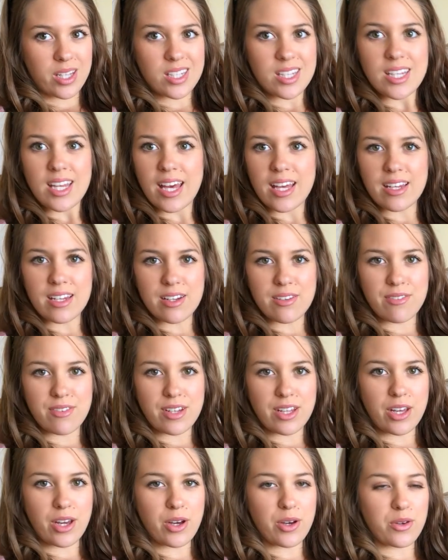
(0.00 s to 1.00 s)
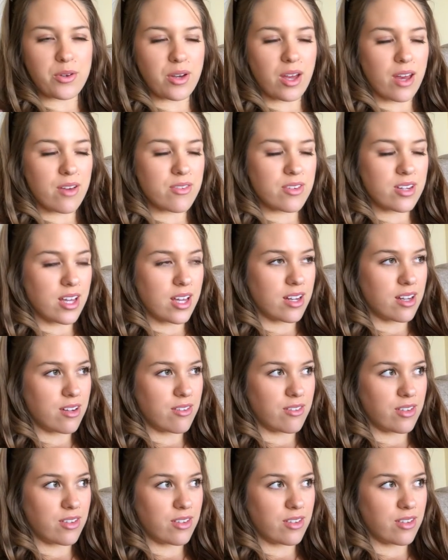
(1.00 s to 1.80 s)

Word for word: I need to edit a video. I haven't edited